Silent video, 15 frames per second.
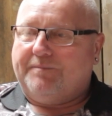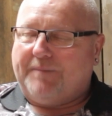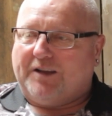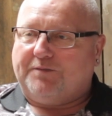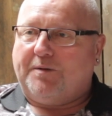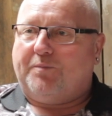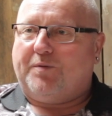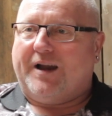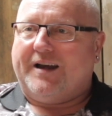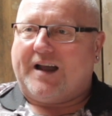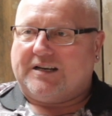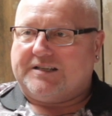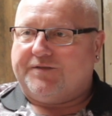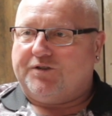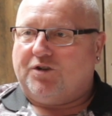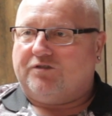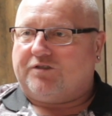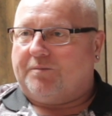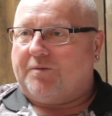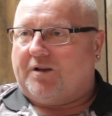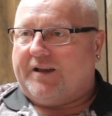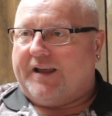makes me brain active, and
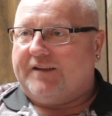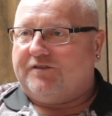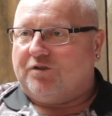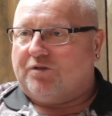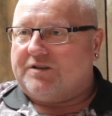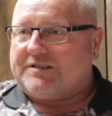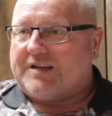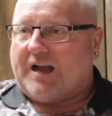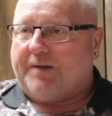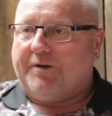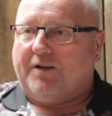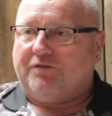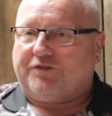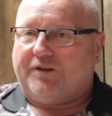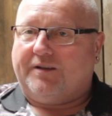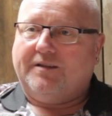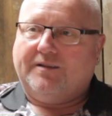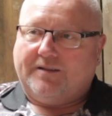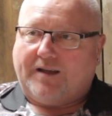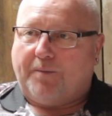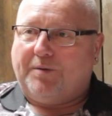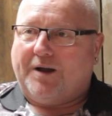also I'm not lazy all the time, and obviously
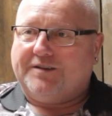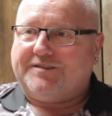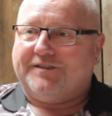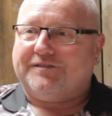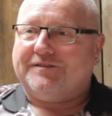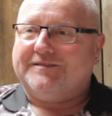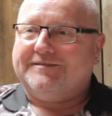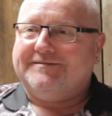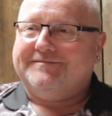I practice.